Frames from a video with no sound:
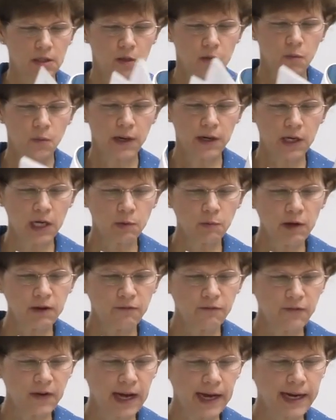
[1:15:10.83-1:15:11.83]
Where can we
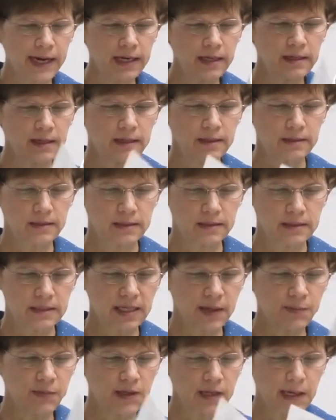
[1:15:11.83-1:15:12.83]
find
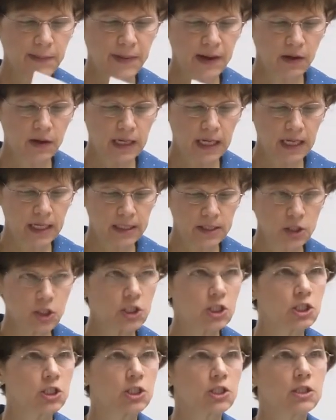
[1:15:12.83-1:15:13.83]
something about
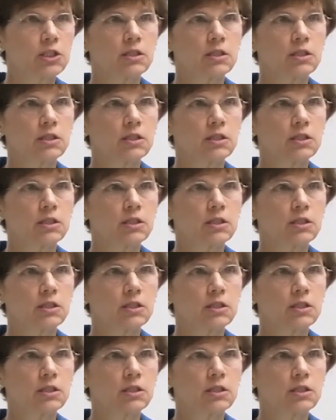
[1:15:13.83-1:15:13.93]
H?